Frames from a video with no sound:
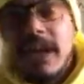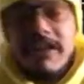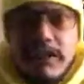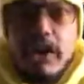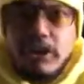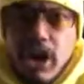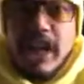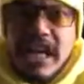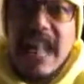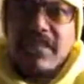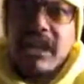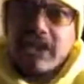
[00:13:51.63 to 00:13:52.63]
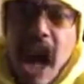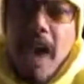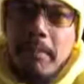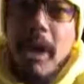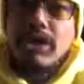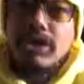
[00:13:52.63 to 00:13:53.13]
If you're looking at the
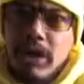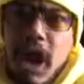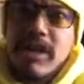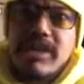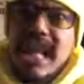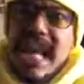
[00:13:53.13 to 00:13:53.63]
top martial artist